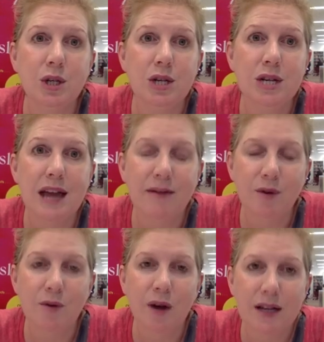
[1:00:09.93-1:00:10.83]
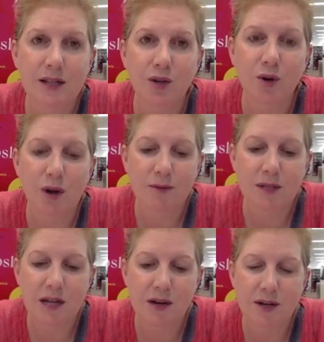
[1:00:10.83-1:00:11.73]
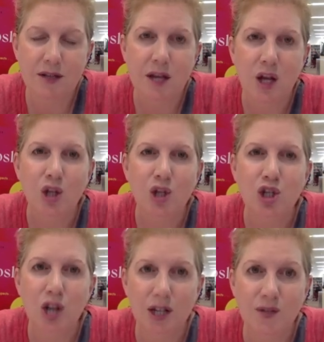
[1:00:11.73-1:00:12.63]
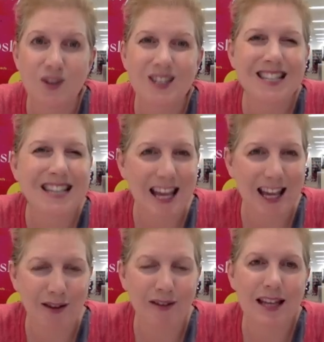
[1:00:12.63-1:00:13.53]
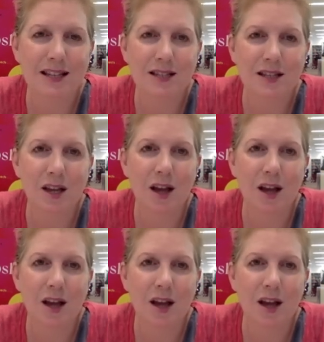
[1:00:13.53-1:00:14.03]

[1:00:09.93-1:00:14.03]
never write a crime series just for the sake of it,